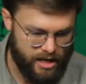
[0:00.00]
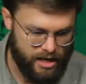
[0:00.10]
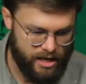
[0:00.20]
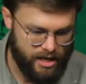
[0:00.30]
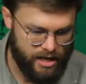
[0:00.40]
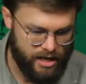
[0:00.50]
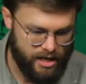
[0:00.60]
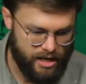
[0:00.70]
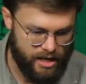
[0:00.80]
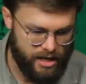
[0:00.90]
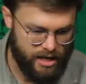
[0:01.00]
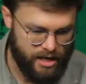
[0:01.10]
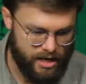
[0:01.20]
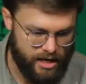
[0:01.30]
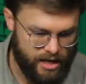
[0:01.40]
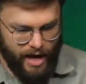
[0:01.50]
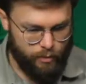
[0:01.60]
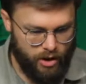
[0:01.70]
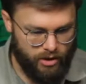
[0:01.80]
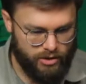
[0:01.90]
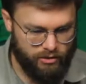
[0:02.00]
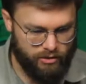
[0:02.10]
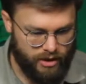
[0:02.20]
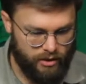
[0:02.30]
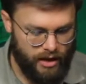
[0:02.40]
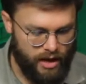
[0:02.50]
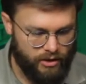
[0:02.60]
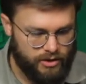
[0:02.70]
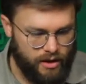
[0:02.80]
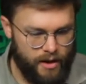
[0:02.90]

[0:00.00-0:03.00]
policy, whether it's tax policy or anything else